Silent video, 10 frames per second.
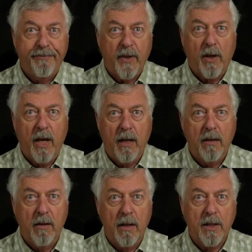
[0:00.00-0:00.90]
Okay, you're
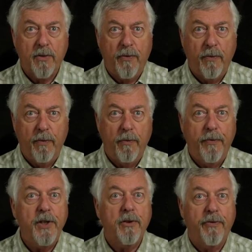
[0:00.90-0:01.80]
not as
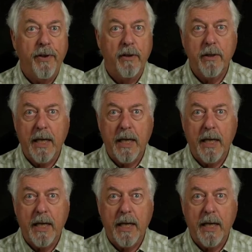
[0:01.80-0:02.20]
feature-filled.